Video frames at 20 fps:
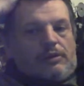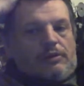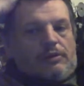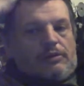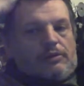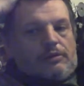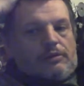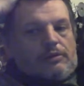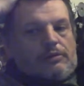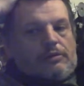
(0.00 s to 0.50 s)

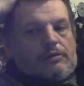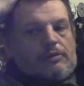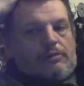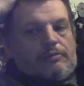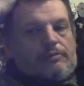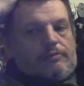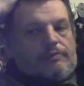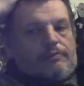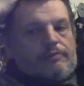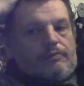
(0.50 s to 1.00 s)

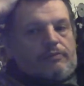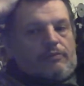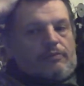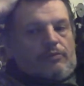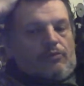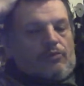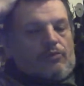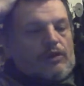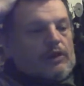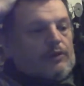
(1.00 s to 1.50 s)

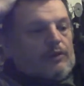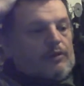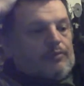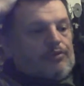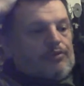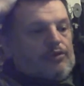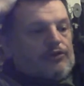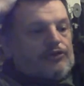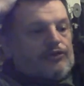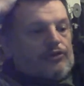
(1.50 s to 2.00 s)
Lower the
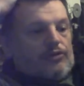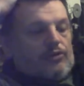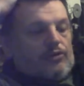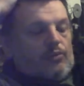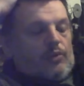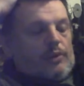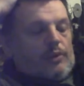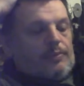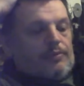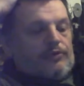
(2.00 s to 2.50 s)
pricing on the
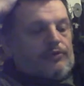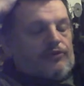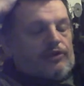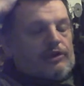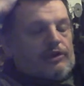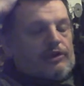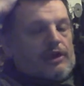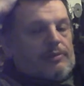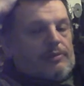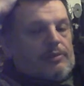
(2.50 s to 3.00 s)
weapons
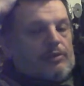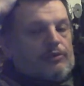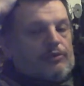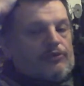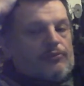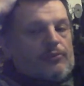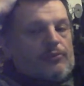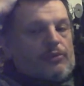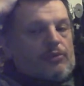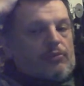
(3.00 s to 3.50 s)
and the ammo
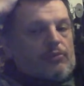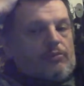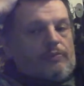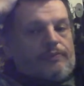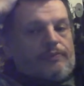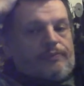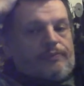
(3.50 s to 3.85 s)
as well.